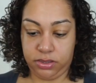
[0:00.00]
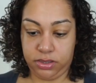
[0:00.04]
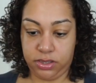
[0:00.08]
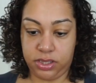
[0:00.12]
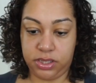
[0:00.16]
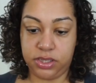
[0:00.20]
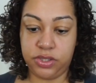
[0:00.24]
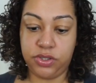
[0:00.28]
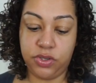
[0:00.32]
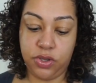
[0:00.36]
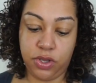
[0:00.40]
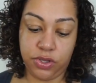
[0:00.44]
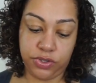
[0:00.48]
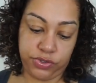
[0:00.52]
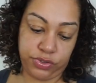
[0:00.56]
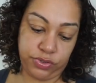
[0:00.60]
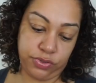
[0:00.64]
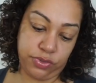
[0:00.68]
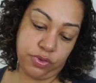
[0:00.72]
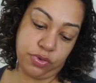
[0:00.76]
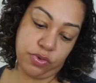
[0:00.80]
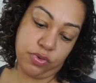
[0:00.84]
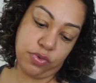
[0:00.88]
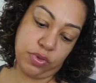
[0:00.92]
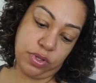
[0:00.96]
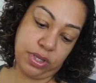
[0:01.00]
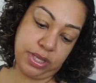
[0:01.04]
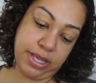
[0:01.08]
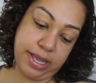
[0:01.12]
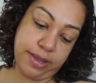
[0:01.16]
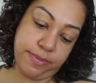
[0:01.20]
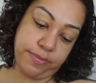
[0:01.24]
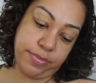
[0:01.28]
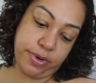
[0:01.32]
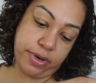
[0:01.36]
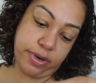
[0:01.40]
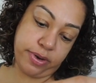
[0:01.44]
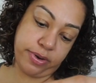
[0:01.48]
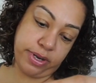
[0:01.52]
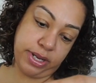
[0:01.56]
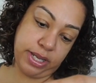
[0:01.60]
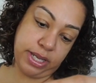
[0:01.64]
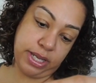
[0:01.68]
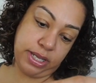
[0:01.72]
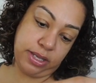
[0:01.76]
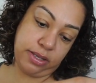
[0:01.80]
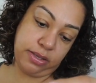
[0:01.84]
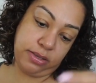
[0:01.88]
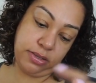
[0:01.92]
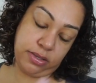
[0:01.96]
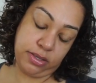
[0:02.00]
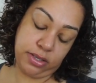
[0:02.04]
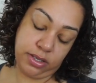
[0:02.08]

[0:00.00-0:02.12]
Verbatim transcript: This is also library,